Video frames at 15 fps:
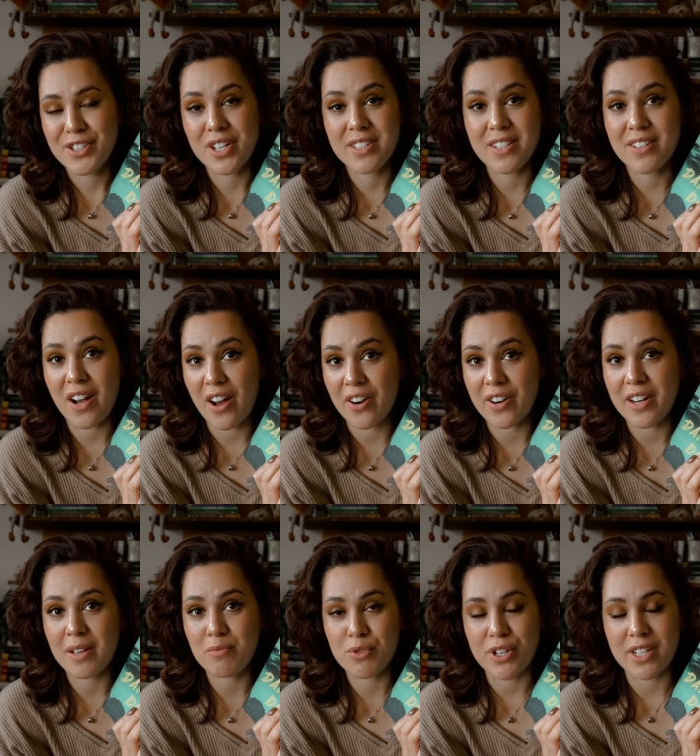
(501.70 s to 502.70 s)
she has a daughter
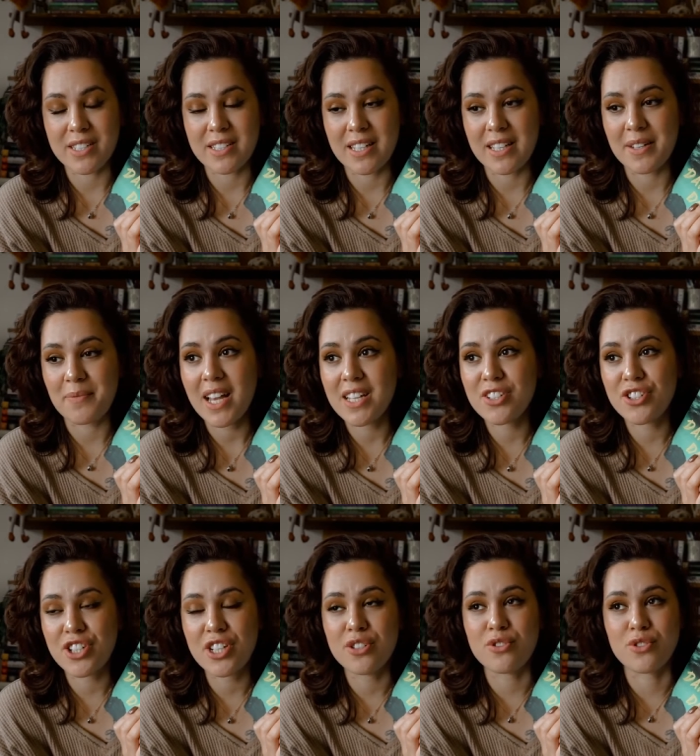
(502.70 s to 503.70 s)
named Trixie and
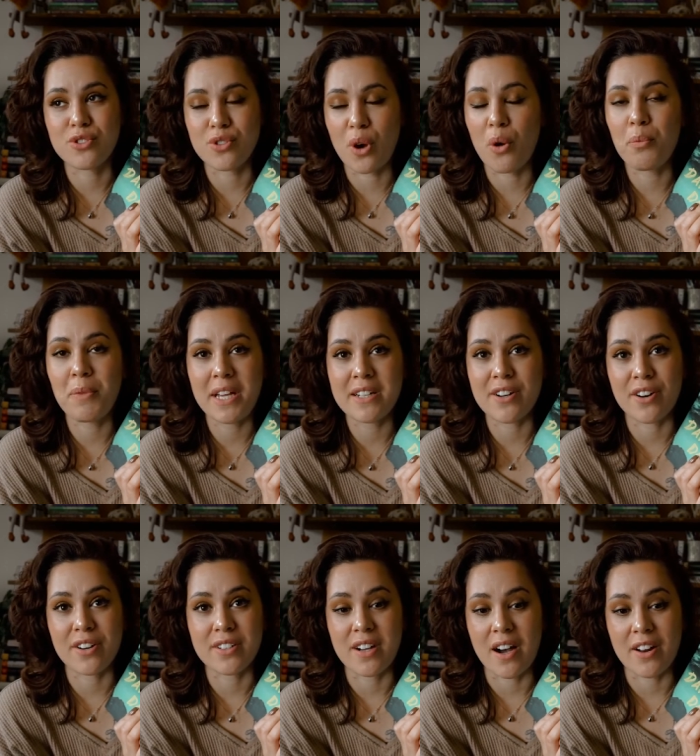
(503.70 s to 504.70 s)
she is so mean to
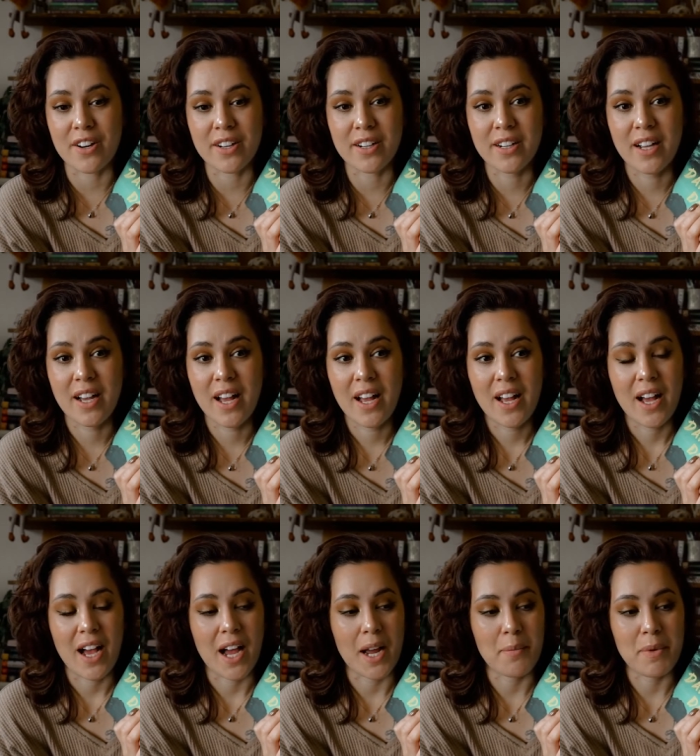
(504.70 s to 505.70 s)
her daughter.
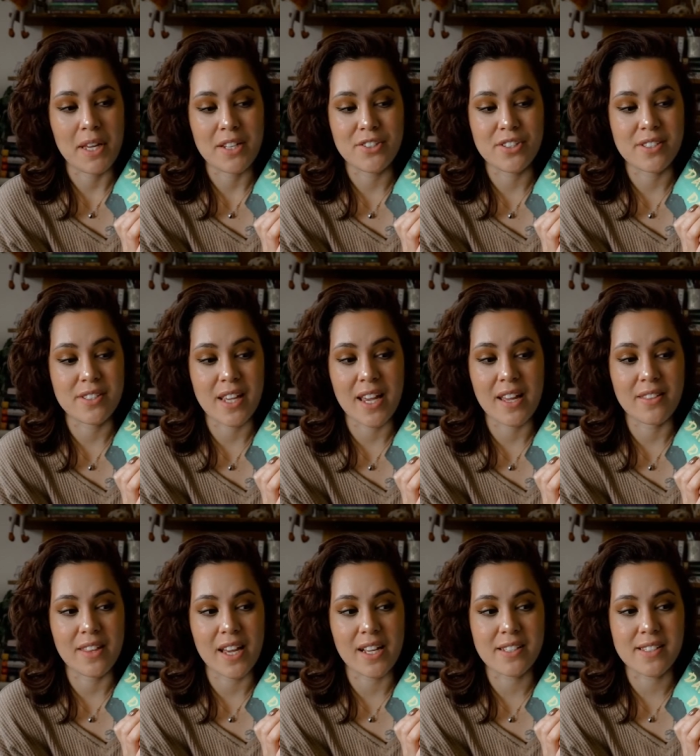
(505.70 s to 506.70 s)
I mean, just saying
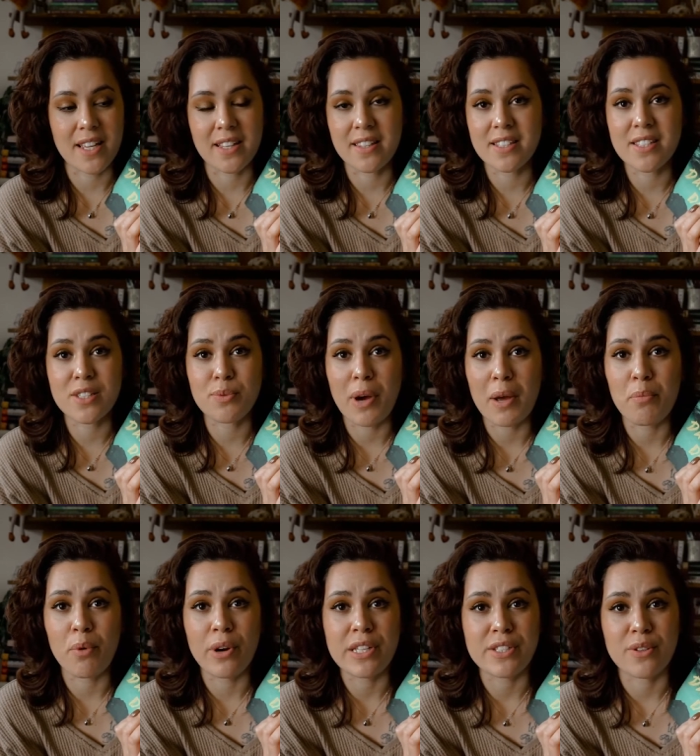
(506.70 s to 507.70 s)
things like, this is why
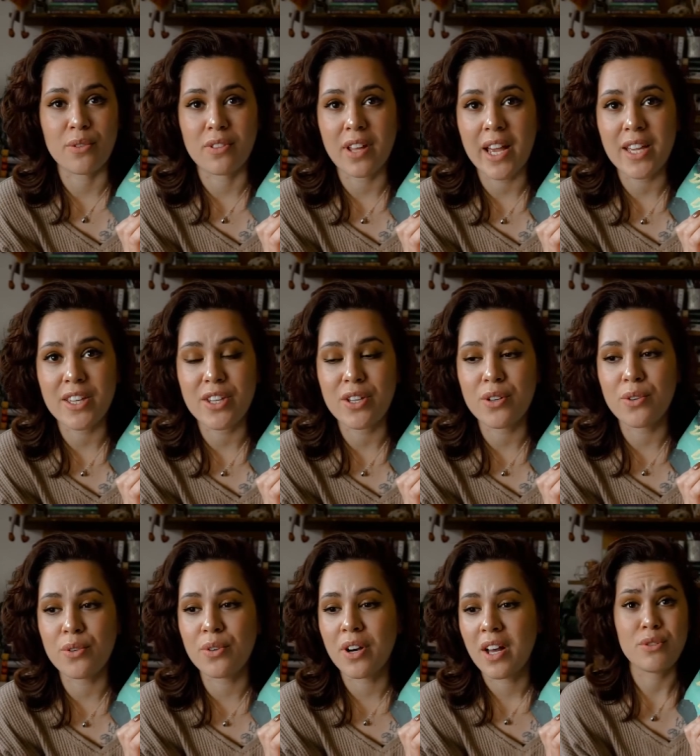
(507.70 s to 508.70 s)
boys don't like
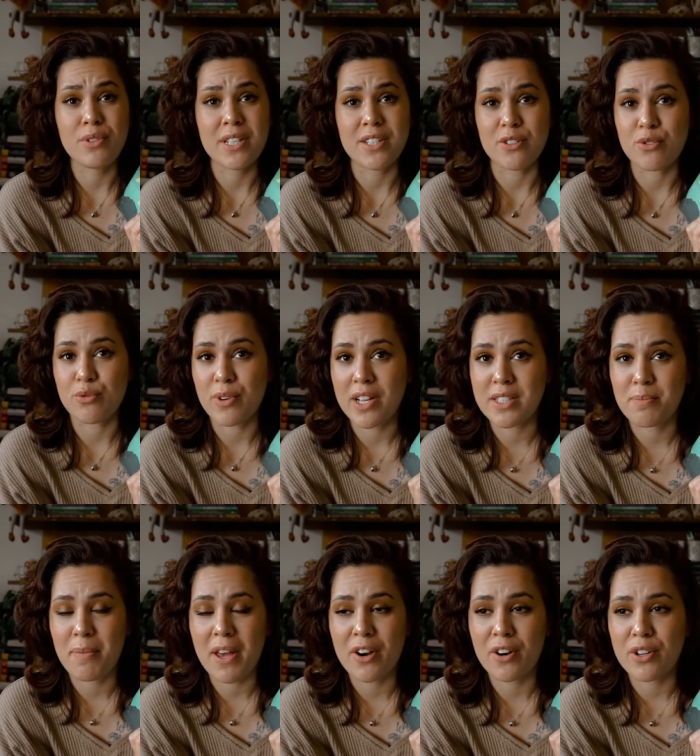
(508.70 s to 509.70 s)
you, you need to dress
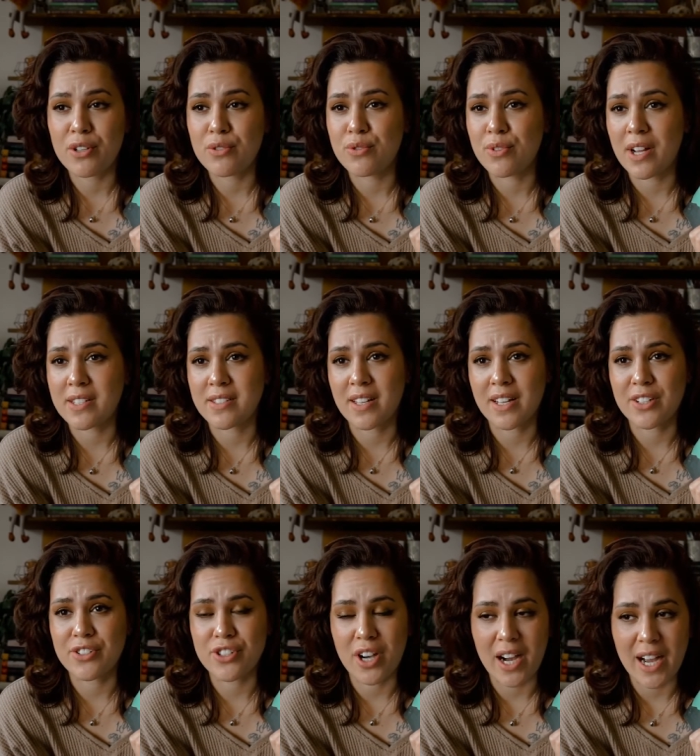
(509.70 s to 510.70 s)
better, you dress like a
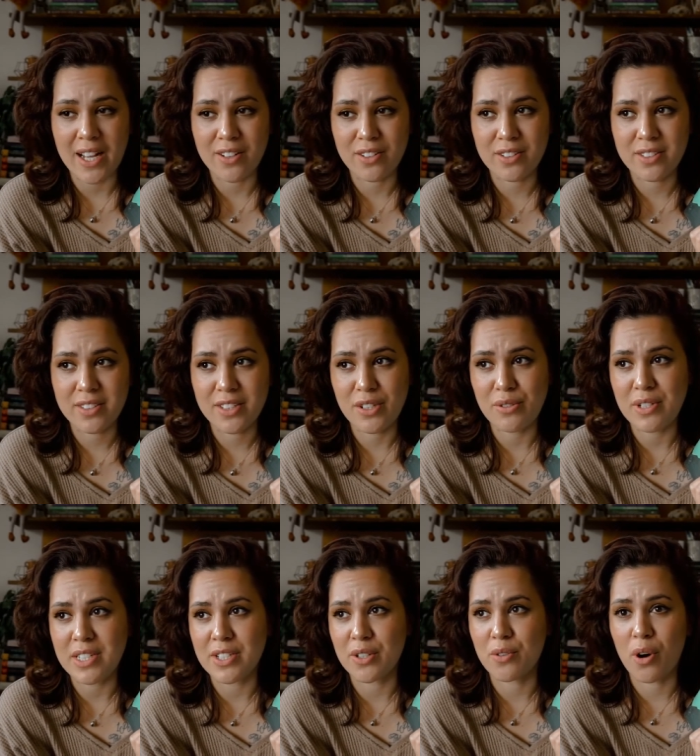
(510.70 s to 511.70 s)
child, you
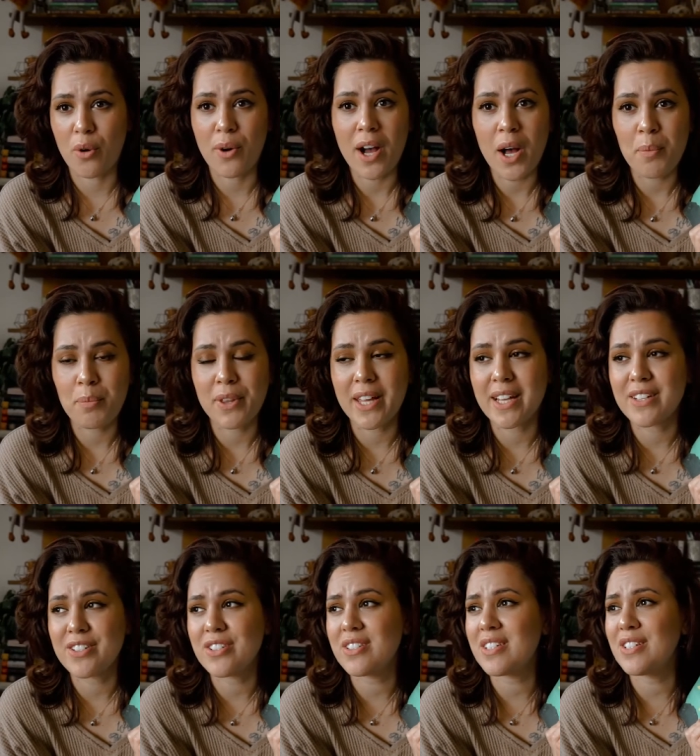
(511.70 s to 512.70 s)
need to grow up, like
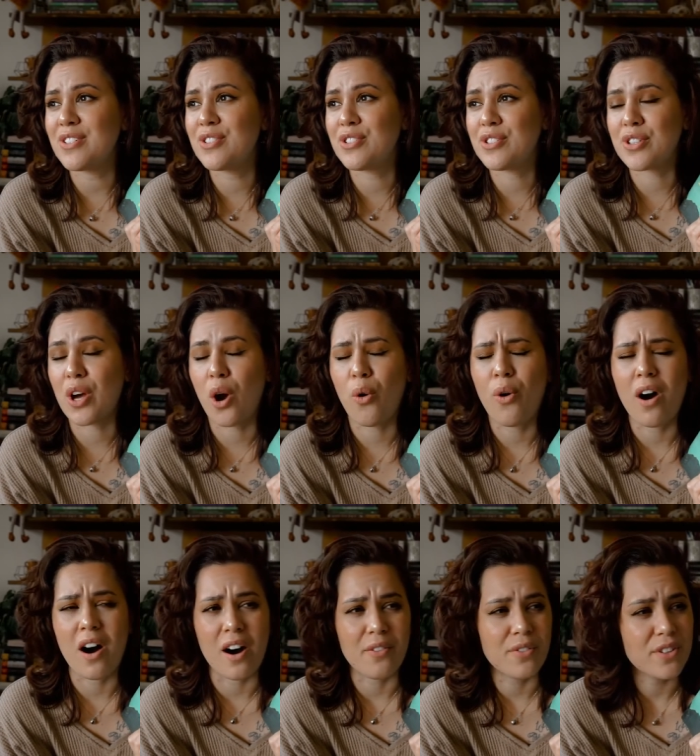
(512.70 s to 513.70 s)
just is so
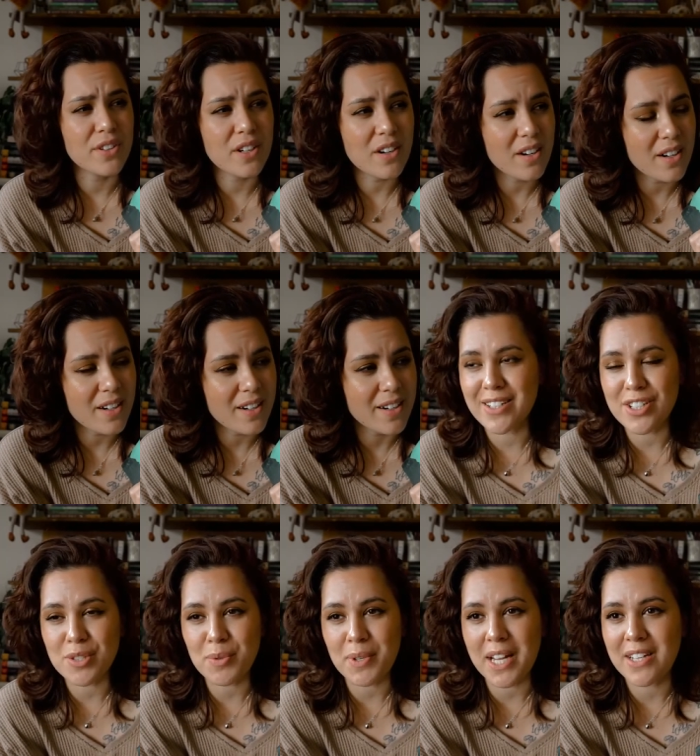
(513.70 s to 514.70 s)
awful to her.
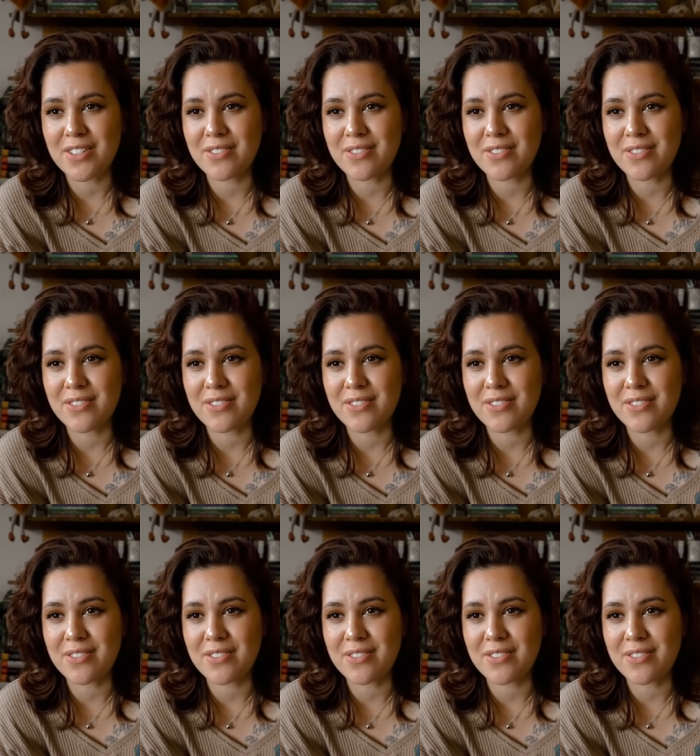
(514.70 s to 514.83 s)
Just when I